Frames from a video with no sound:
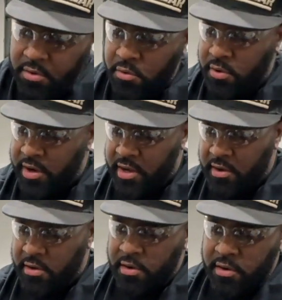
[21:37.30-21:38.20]
or
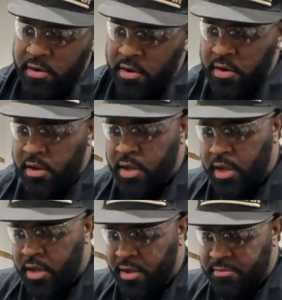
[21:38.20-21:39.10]
here
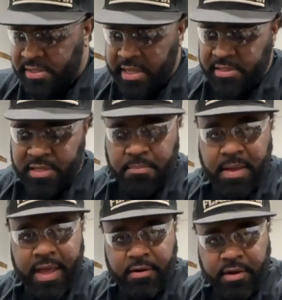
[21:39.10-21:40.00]
to get to the
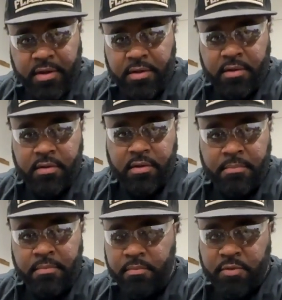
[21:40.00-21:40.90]
battery,
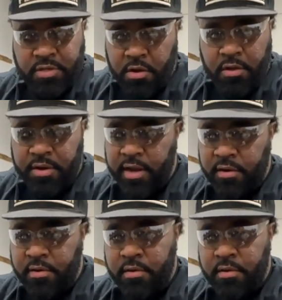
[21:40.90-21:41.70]
to the alternator.